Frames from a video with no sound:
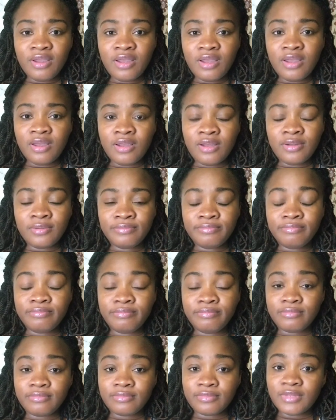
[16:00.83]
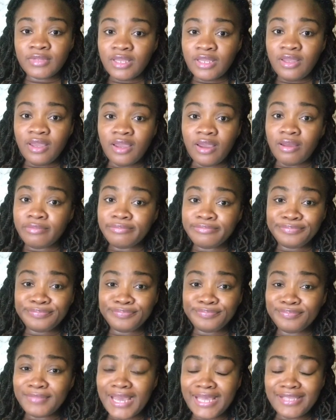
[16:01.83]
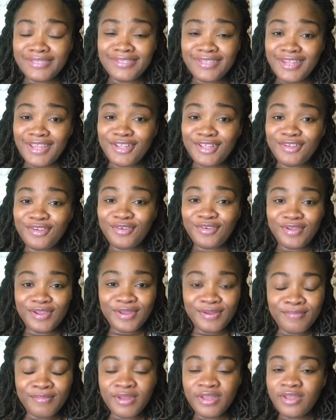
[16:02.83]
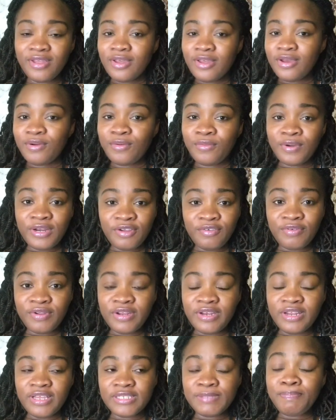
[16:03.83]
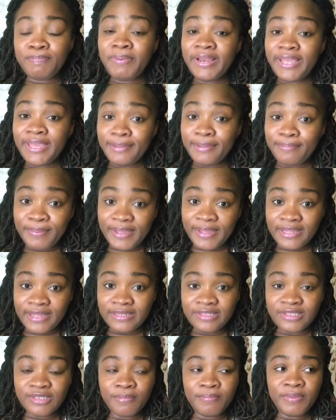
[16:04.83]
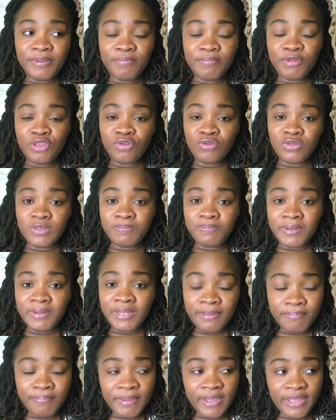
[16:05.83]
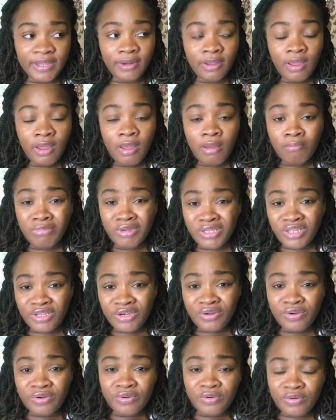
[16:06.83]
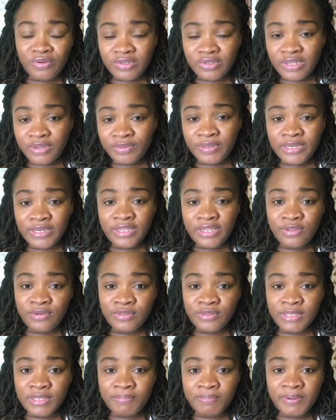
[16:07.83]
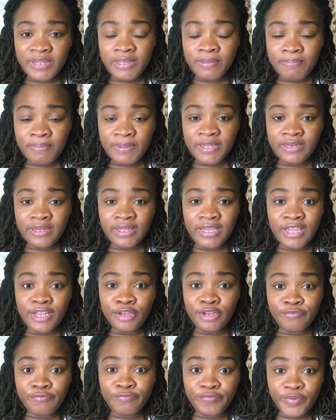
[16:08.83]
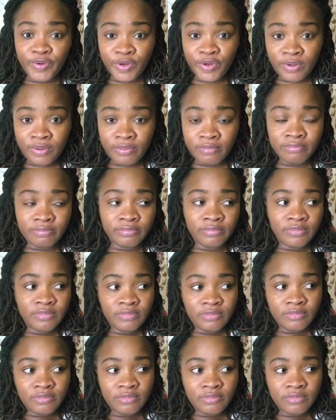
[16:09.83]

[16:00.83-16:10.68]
yeah, bassinet crib, whatever it is, playpen. Some people use playpen, but you know that when they use a playpen, they get the firm,